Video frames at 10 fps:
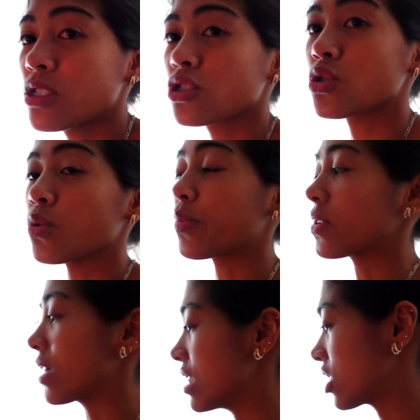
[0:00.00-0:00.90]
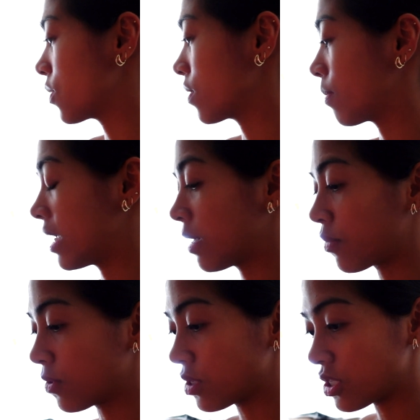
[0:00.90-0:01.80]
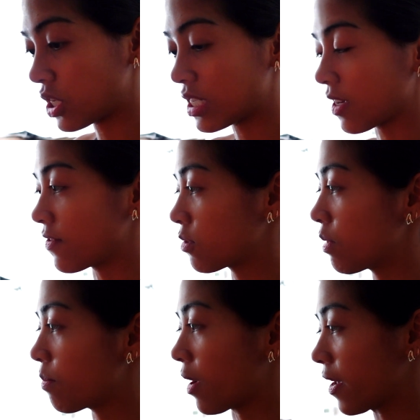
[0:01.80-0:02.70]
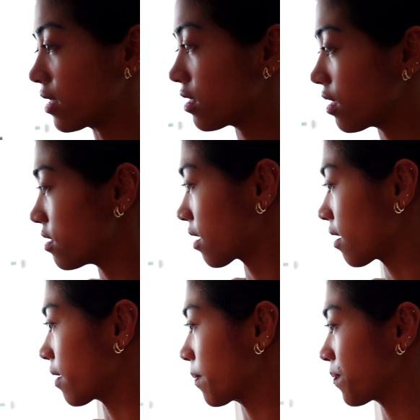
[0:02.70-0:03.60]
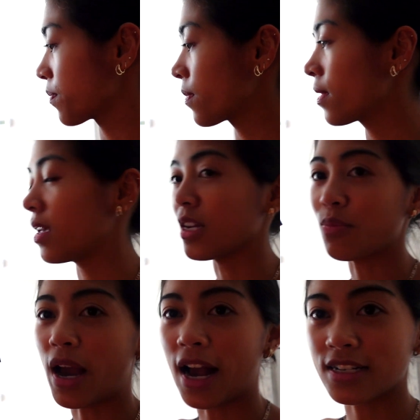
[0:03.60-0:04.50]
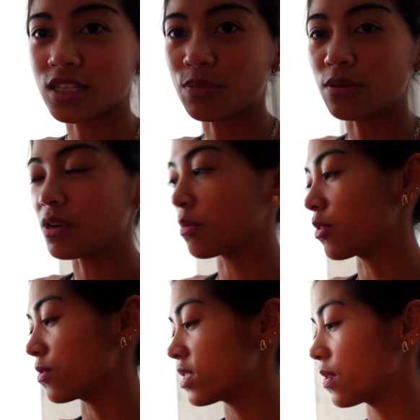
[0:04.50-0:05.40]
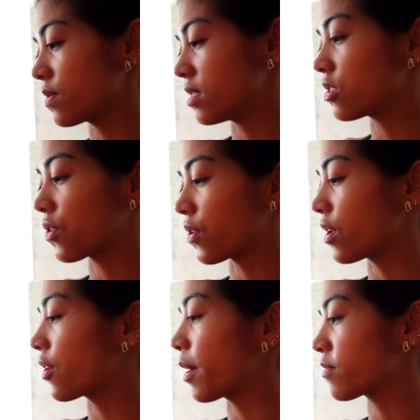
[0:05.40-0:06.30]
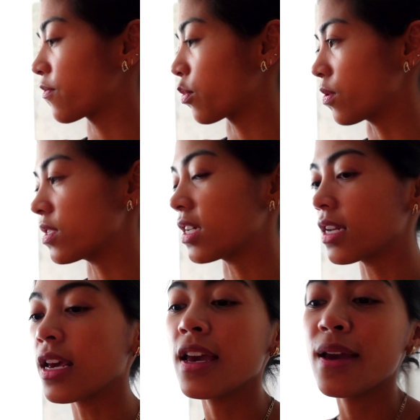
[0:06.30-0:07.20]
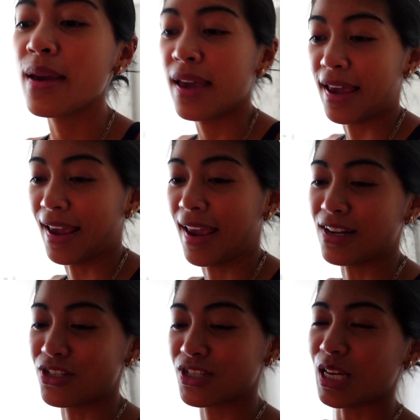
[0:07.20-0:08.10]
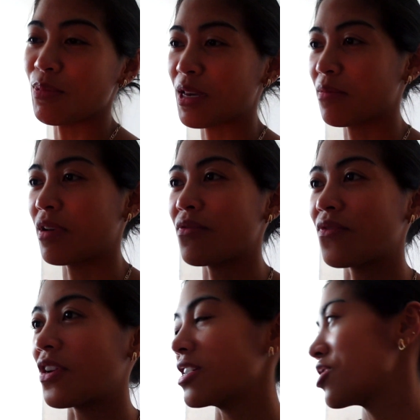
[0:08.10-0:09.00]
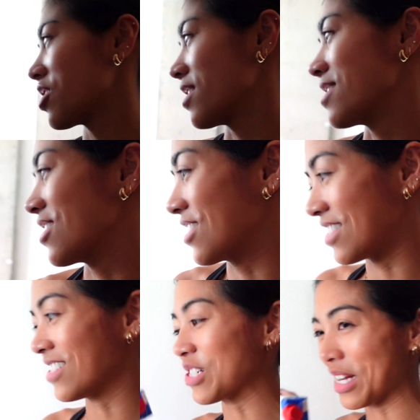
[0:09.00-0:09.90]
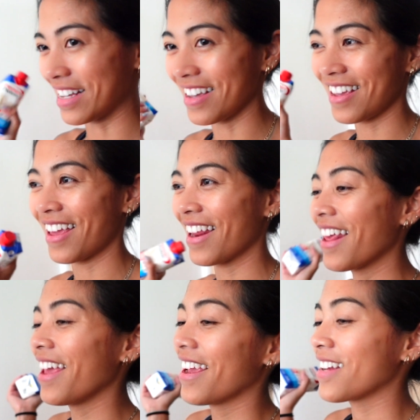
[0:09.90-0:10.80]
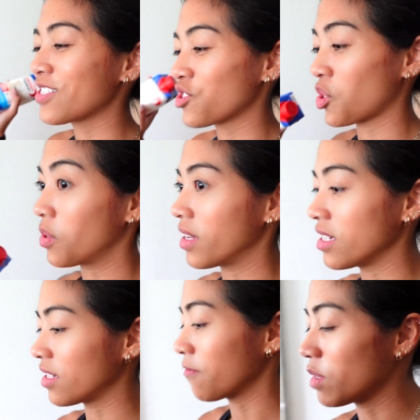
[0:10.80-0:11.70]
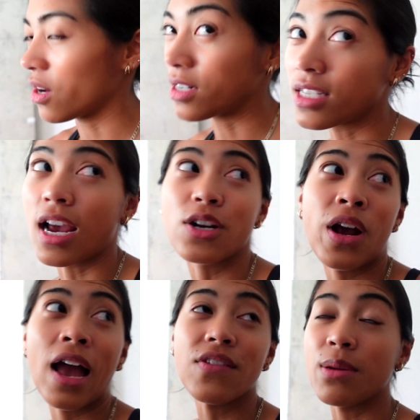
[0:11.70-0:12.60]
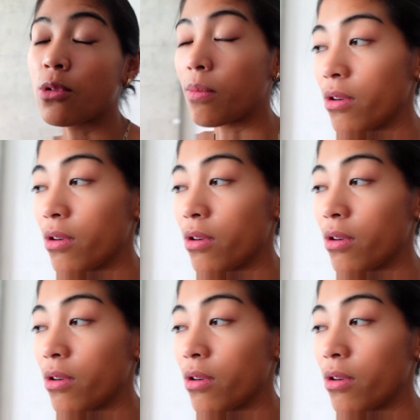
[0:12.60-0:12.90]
been super lazy with making protein shakes. I've just been buying these um, in packs, the Premier Protein ones. These are thirty grams of protein, and just keep it in my fridge and just drinking it. It's so lazy of me, honestly. I don't have any more